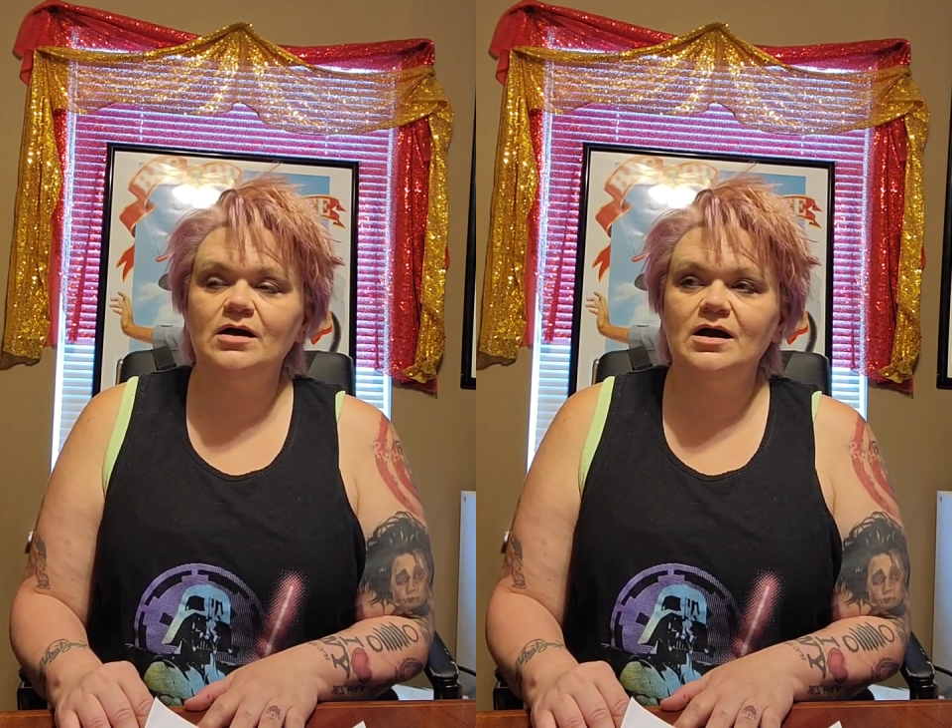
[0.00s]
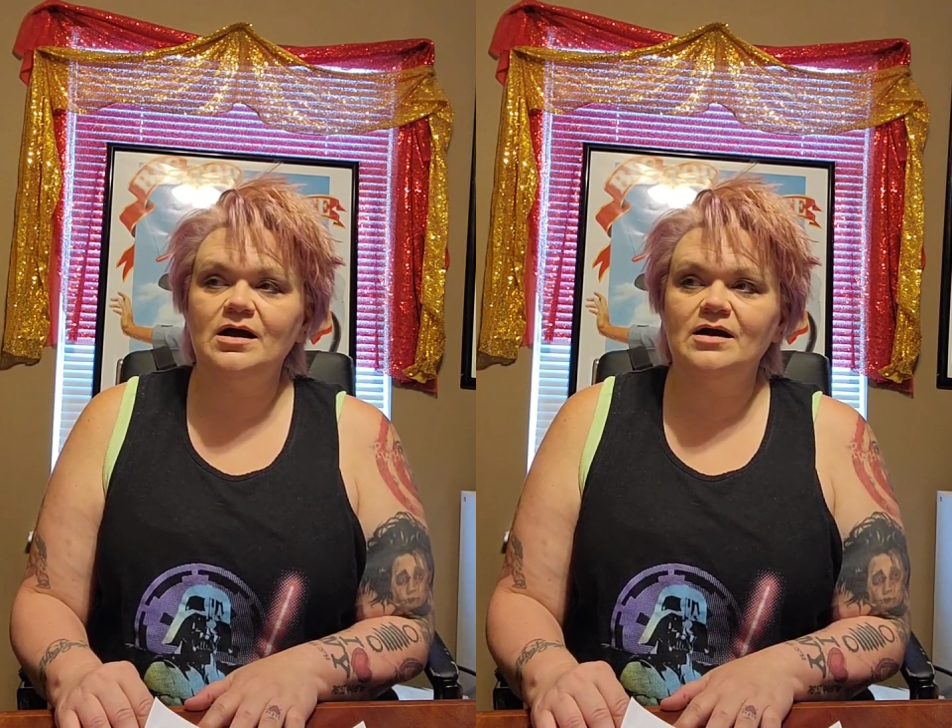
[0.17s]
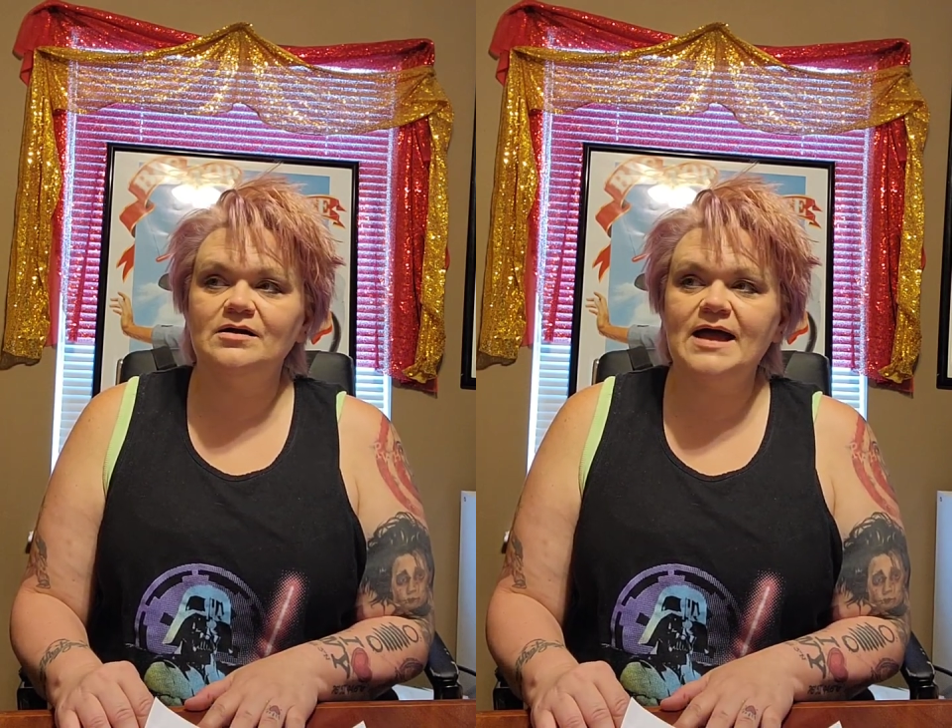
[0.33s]

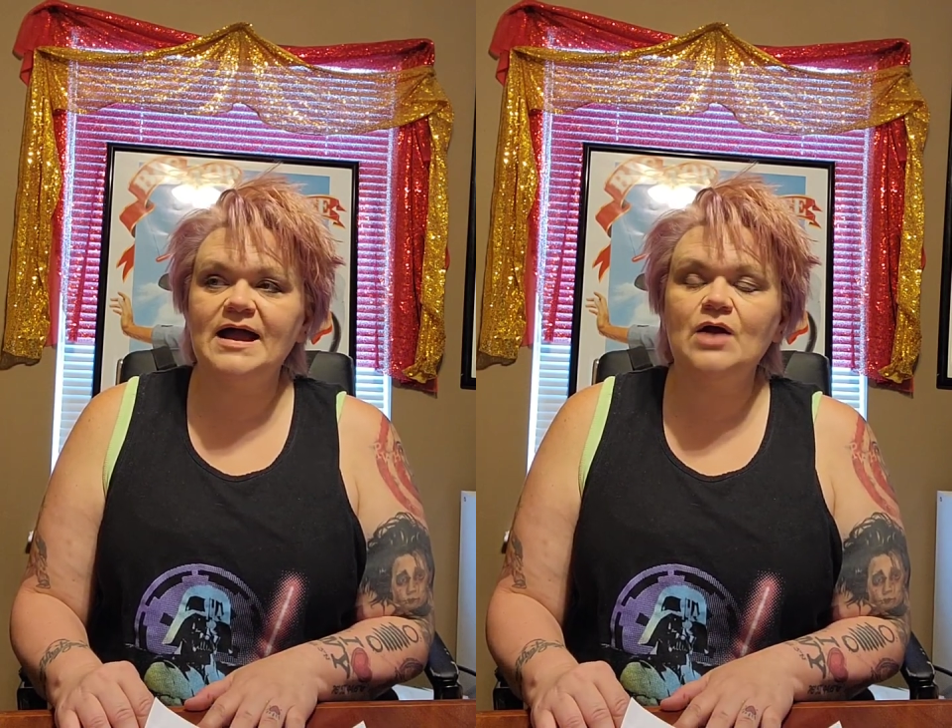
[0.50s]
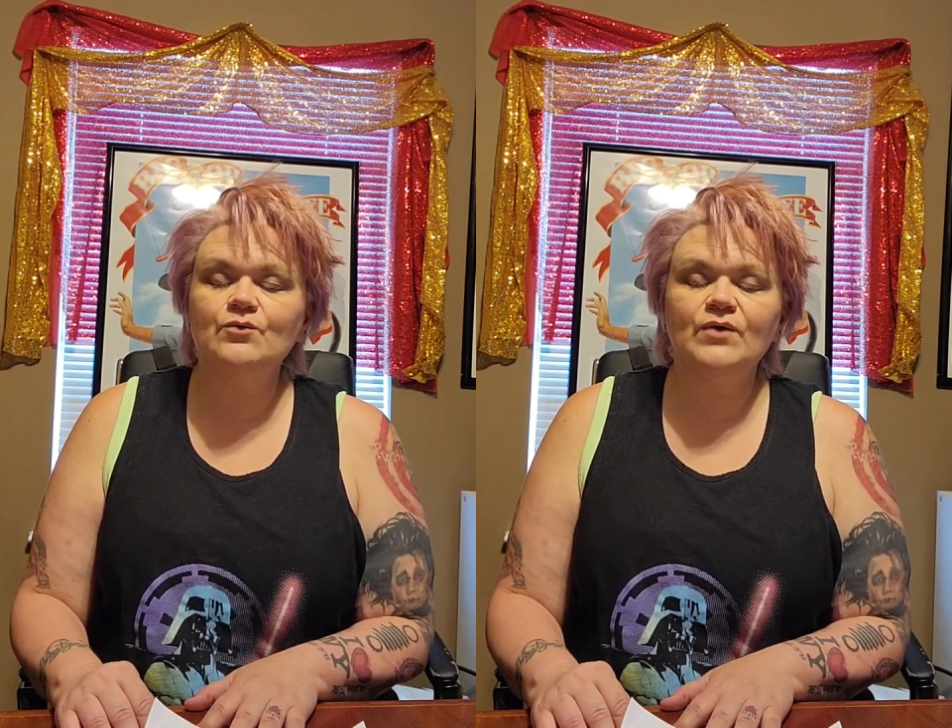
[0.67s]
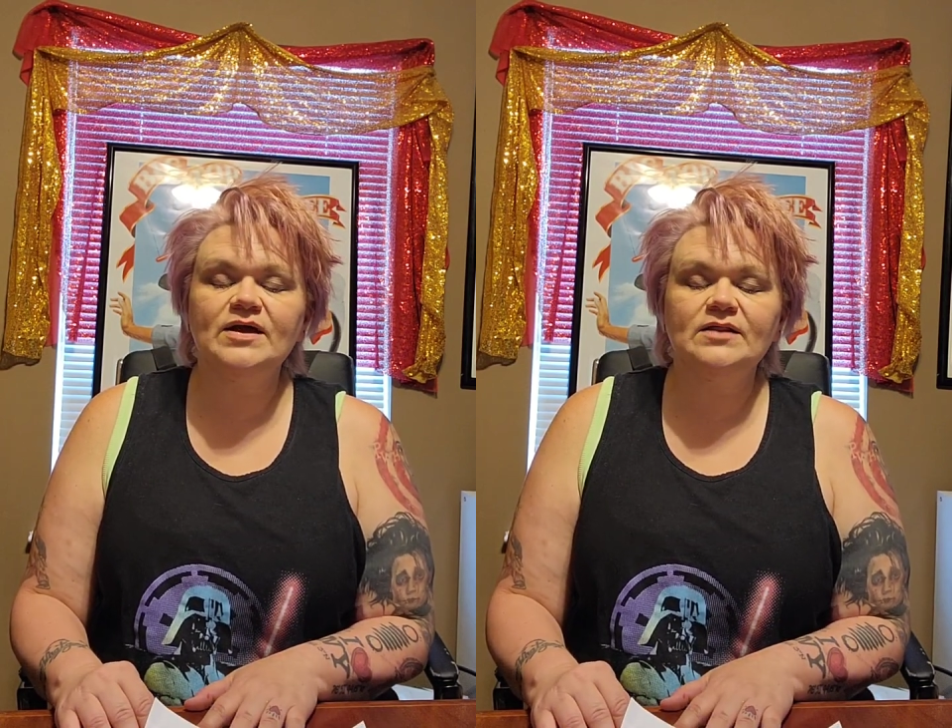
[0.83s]
I
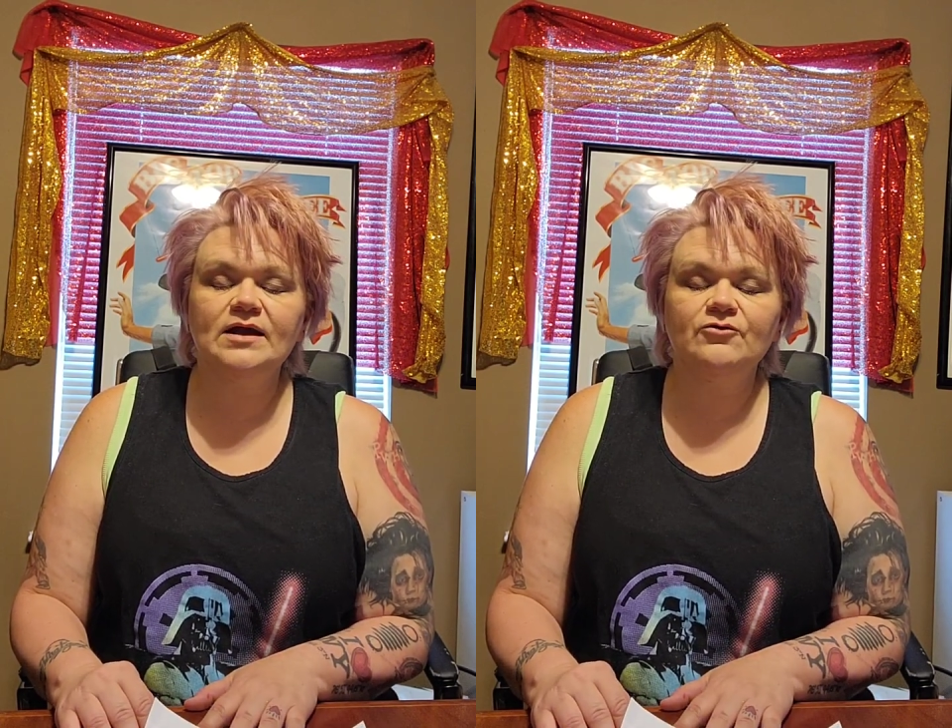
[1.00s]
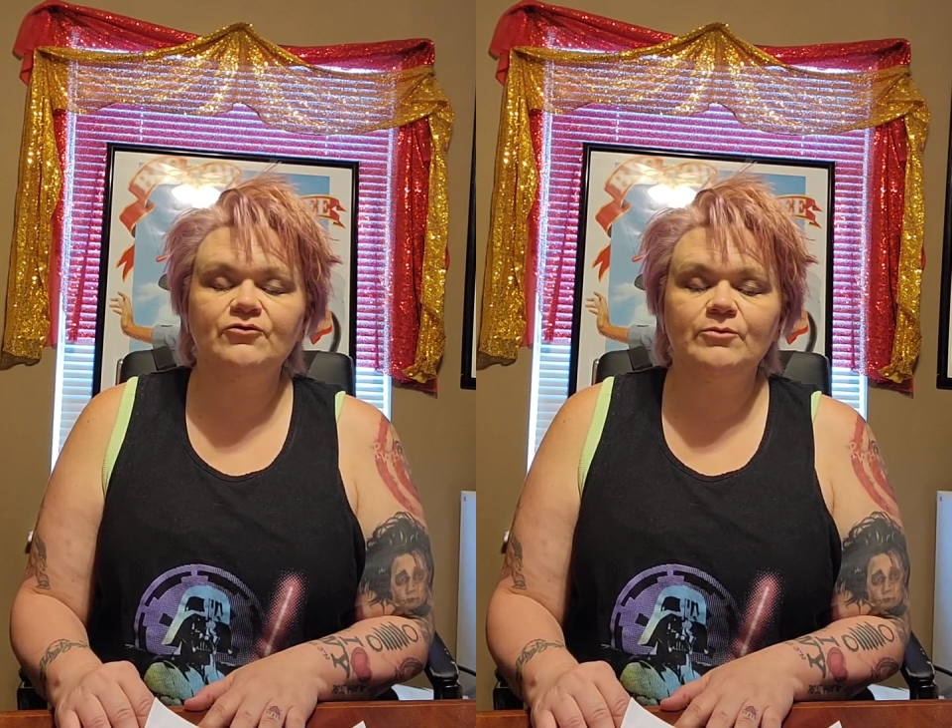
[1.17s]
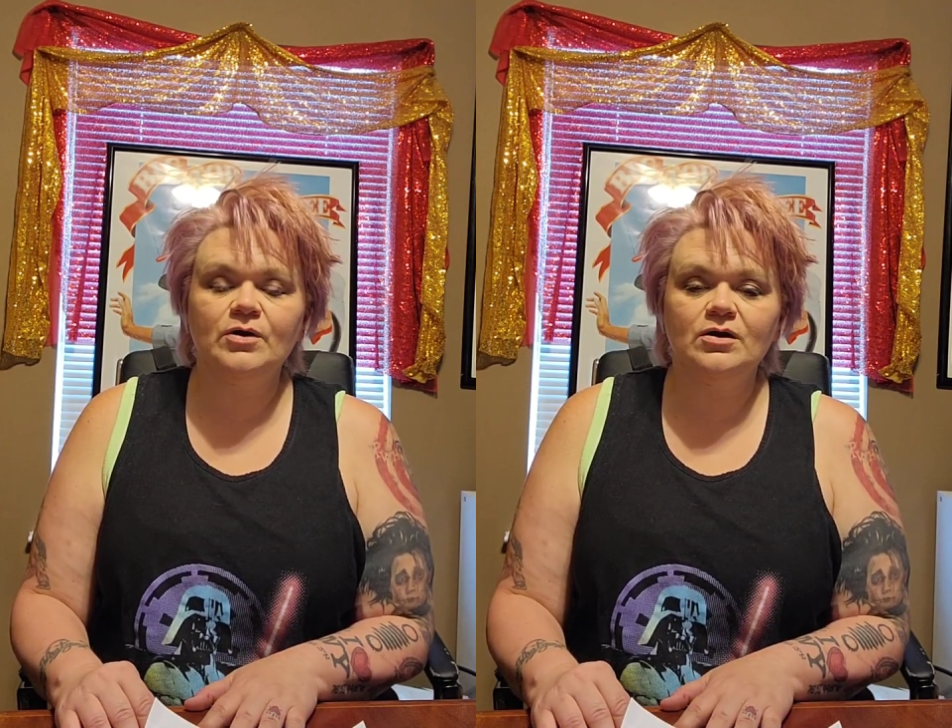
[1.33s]
got Ringling
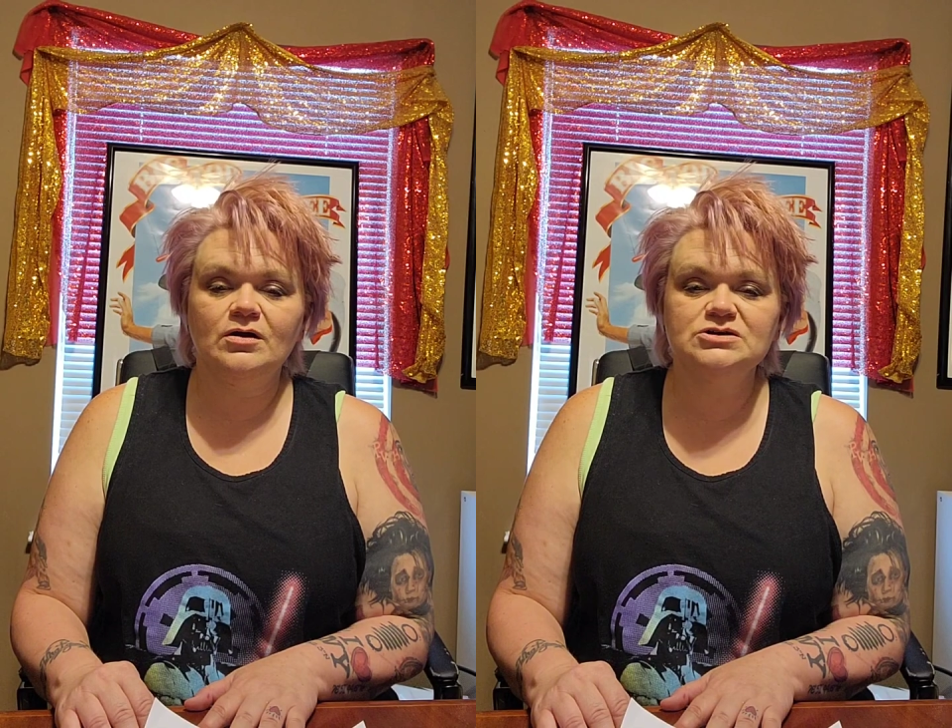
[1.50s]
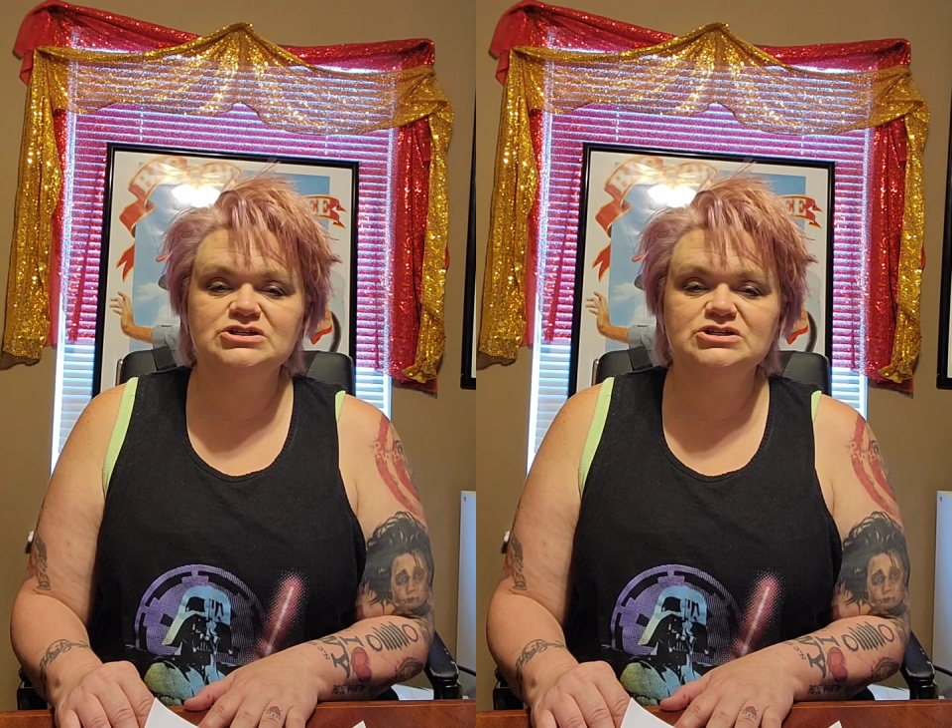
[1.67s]
from her.